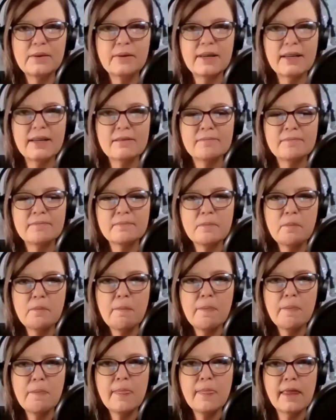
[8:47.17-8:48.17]
And suddenly I
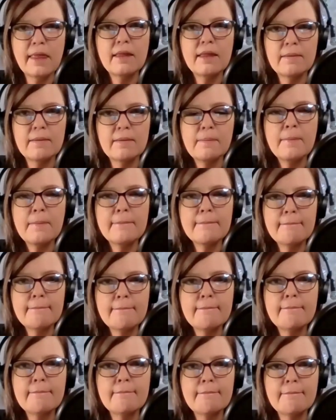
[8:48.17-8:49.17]
just yelled out,
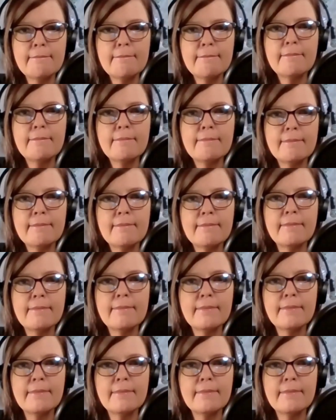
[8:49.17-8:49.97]
Mom,